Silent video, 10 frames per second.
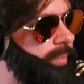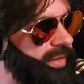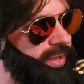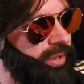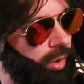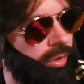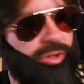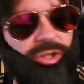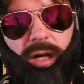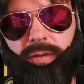Basically all
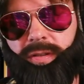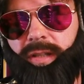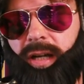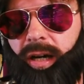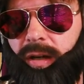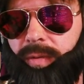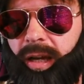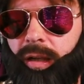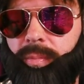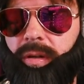shouts that are
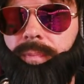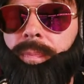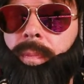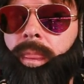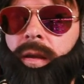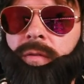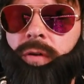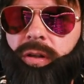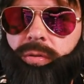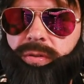available
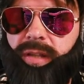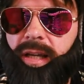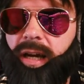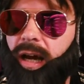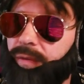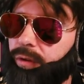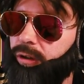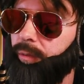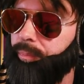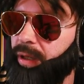for the Crusader, I
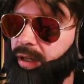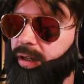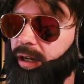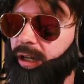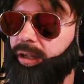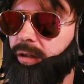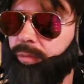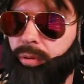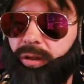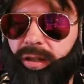would pick and
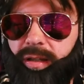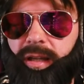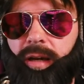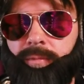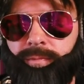put in there.